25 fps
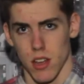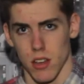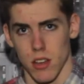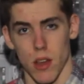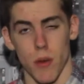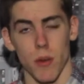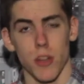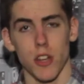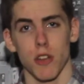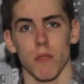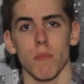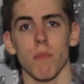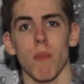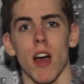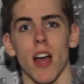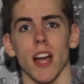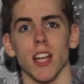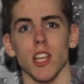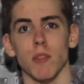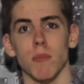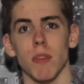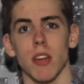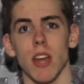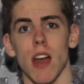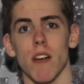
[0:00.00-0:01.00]
Now, in your
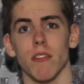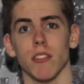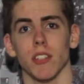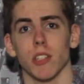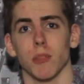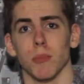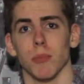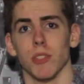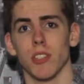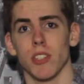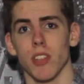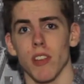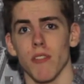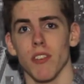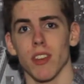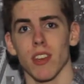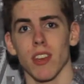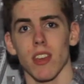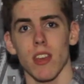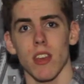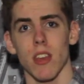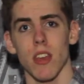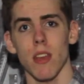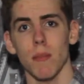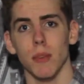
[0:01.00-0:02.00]
mind, you may have a
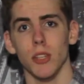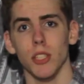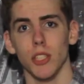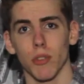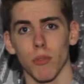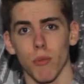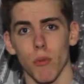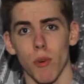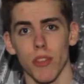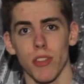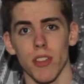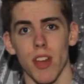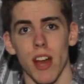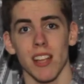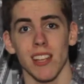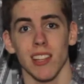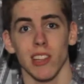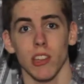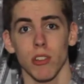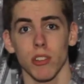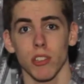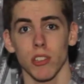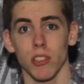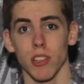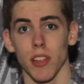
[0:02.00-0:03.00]
specific image of what
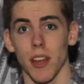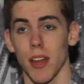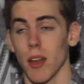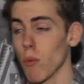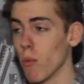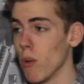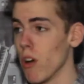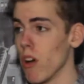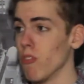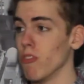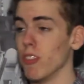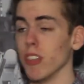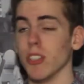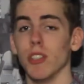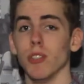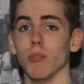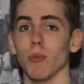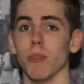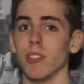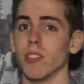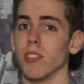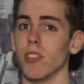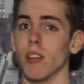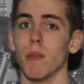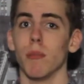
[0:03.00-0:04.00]
that looks like. Well, this is
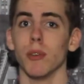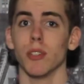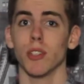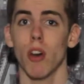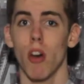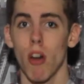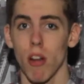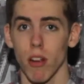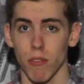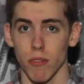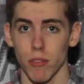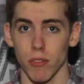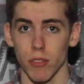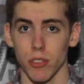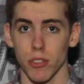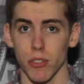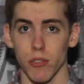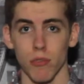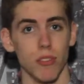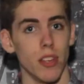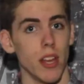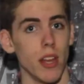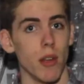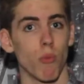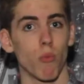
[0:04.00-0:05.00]
what cinematographers
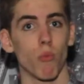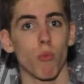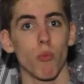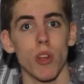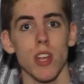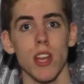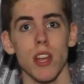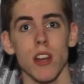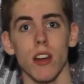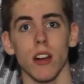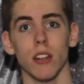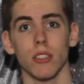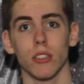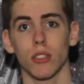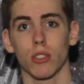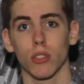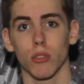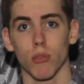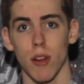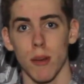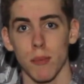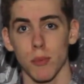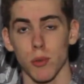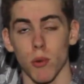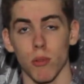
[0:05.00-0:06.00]
do. They read a
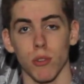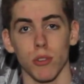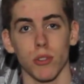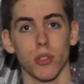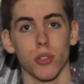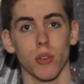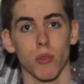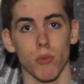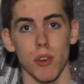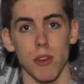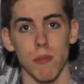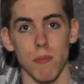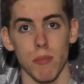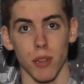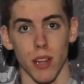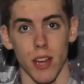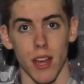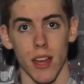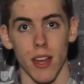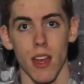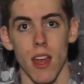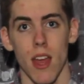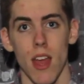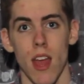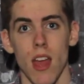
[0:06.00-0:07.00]
script or a
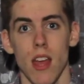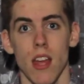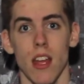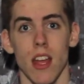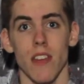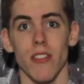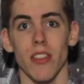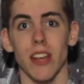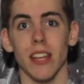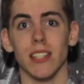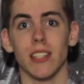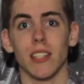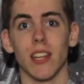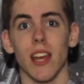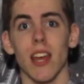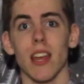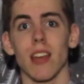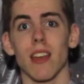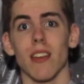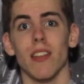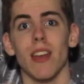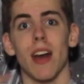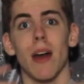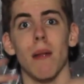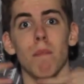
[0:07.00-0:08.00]
screenplay, and they
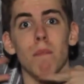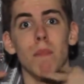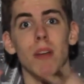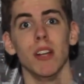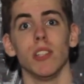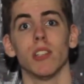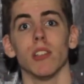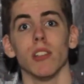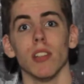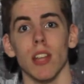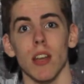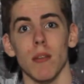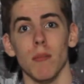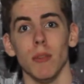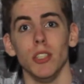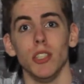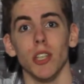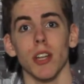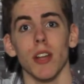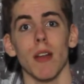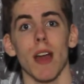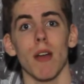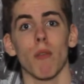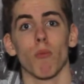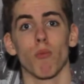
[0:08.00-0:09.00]
take that mental image
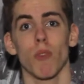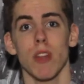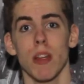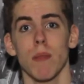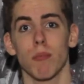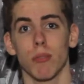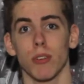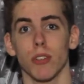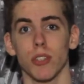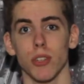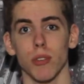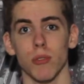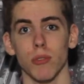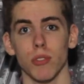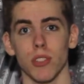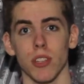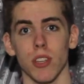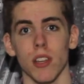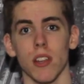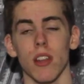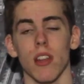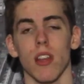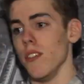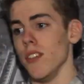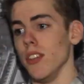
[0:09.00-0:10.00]
and reproduce
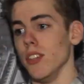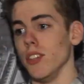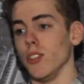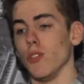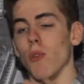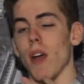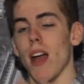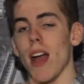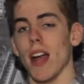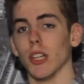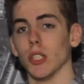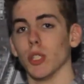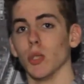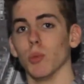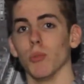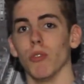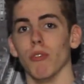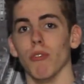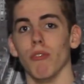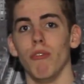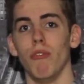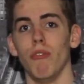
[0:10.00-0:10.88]
it into actual